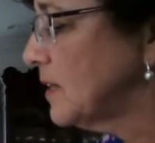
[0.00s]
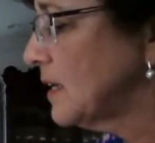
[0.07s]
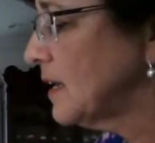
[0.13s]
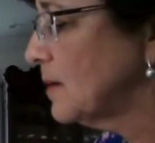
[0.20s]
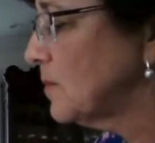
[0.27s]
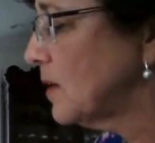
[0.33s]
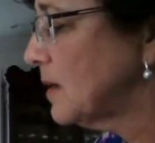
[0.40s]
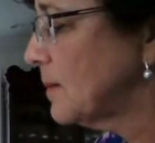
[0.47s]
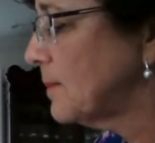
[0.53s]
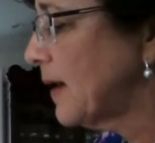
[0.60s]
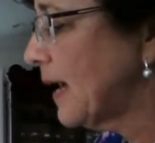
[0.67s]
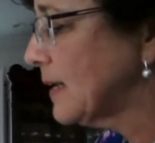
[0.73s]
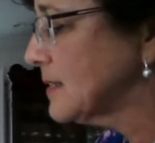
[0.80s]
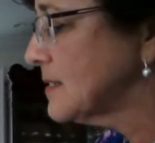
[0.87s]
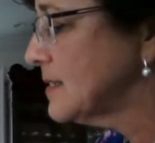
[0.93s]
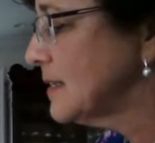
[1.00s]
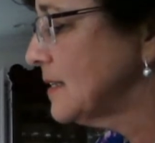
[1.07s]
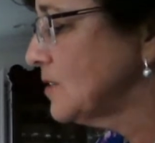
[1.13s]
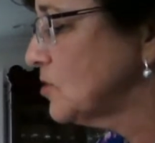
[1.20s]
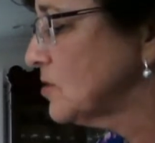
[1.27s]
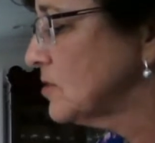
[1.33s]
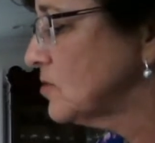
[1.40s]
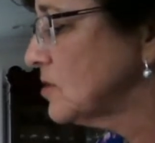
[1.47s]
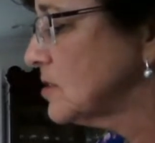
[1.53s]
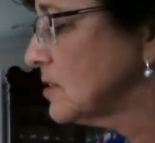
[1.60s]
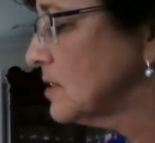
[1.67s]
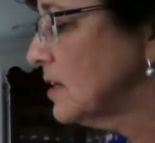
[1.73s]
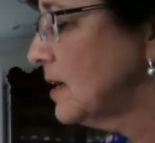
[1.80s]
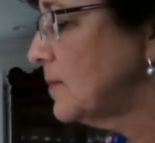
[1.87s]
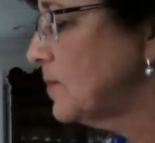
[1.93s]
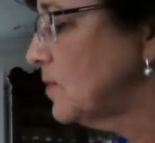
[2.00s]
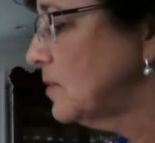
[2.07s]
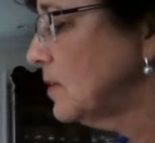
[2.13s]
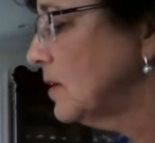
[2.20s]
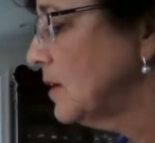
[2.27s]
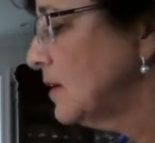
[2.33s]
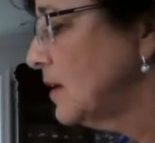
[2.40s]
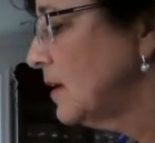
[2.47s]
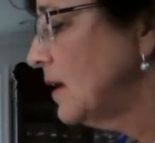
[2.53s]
then I'm going to back stitch just a couple,